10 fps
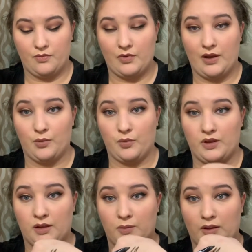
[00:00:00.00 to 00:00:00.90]
like
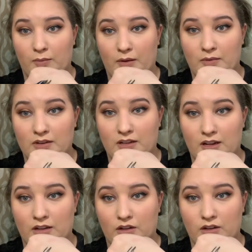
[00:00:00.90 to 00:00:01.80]
really, really pigmented.
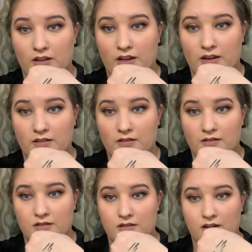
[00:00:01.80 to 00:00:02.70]
Like, look at that.
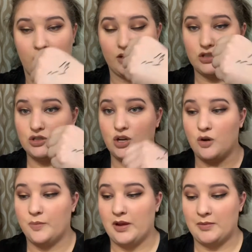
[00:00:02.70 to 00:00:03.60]
Like,
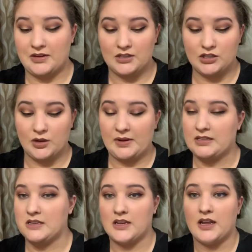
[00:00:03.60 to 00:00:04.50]
so pigmented, so
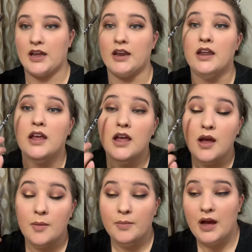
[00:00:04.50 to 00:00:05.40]
easy to get.
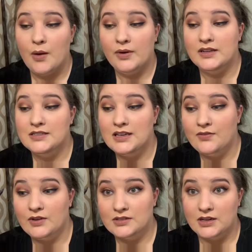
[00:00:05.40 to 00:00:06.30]
But I want to see
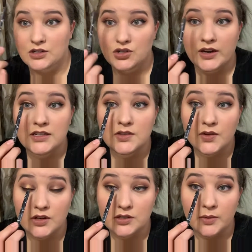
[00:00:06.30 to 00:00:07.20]
if it's going to
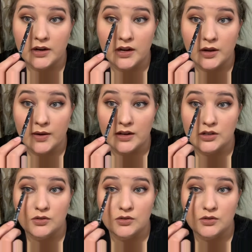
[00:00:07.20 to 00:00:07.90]
transfer. So we're going to go ahead and